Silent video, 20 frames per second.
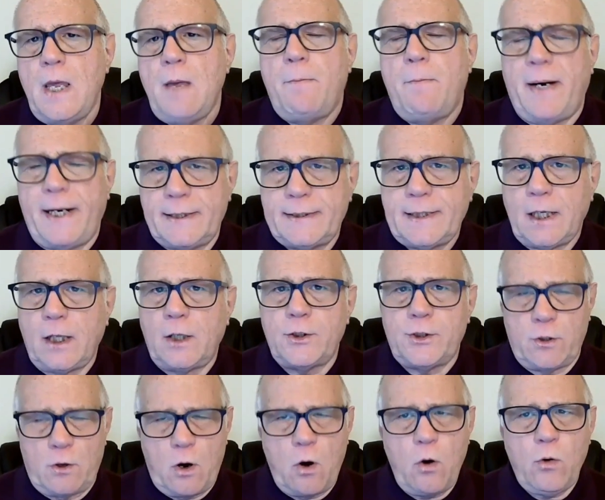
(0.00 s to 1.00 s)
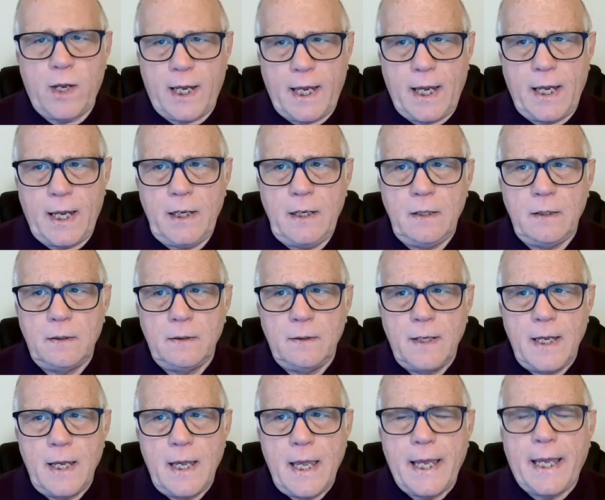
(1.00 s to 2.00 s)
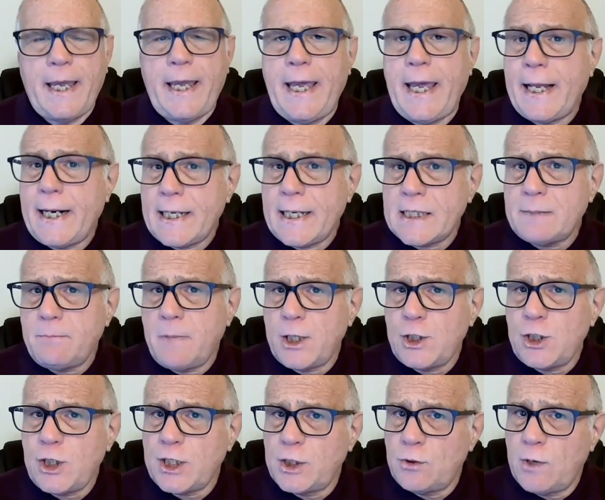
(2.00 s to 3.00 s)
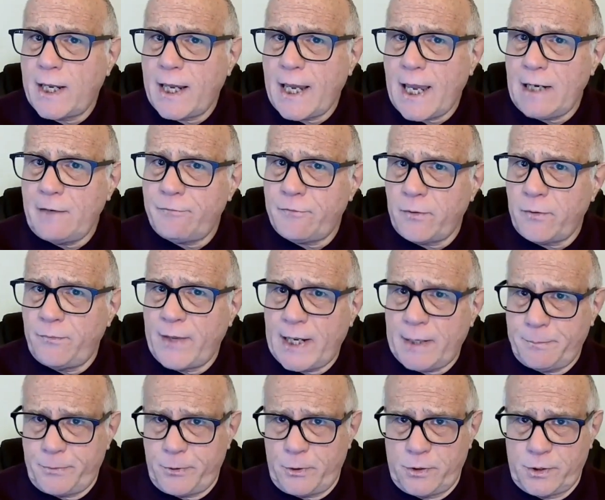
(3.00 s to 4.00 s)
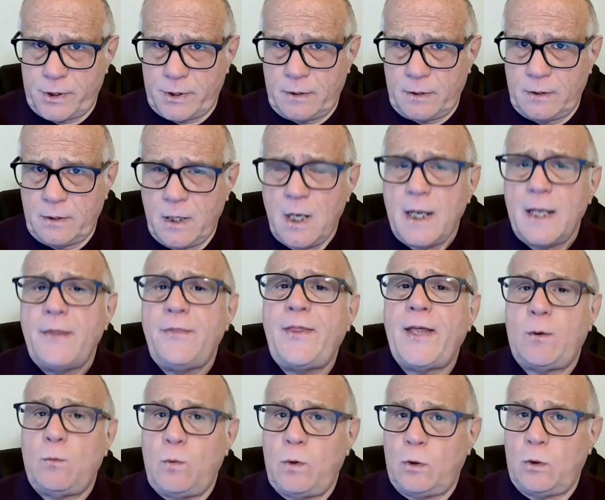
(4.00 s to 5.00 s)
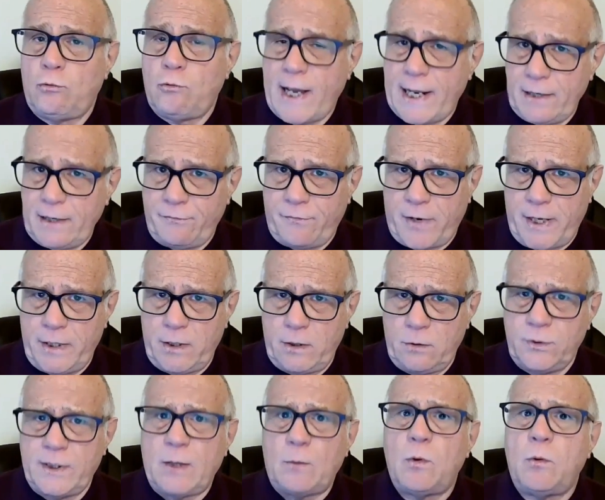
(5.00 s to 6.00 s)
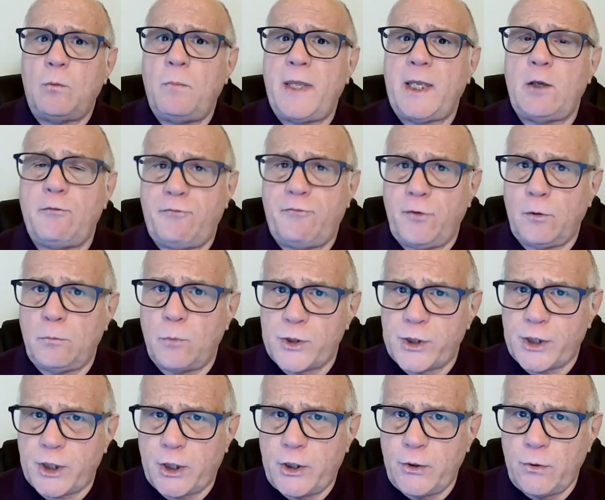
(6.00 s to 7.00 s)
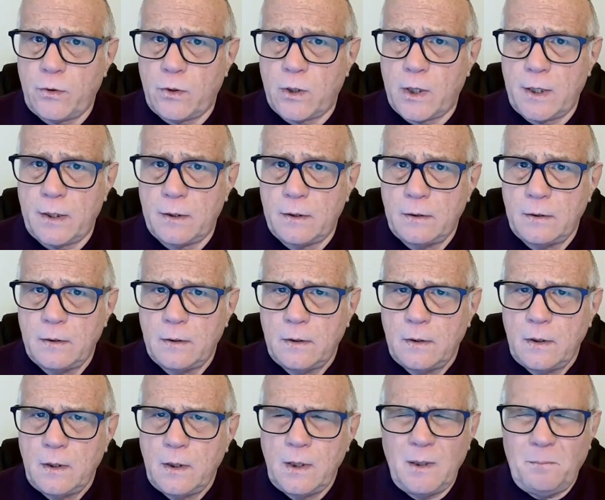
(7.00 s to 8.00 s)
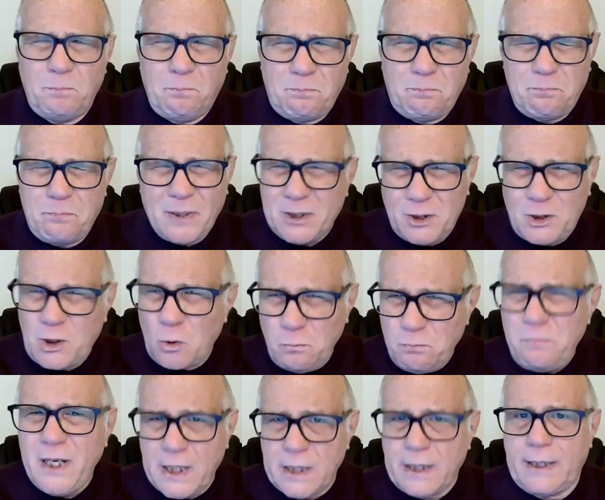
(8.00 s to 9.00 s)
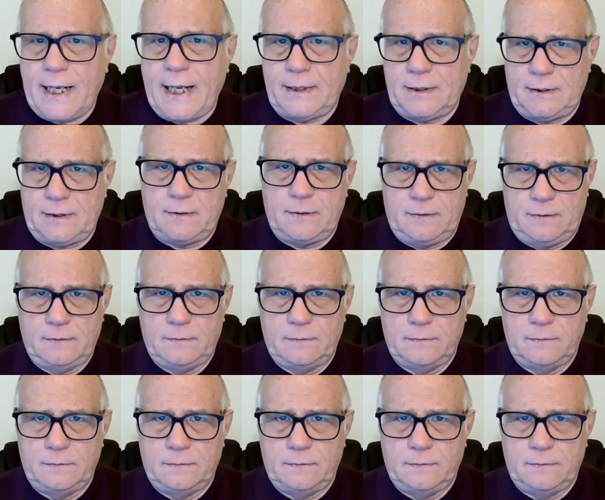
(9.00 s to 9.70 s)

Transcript: But it tells you, okay, get as much as you can from that person that will gratify you, that will make you feel more secure, but don't be connected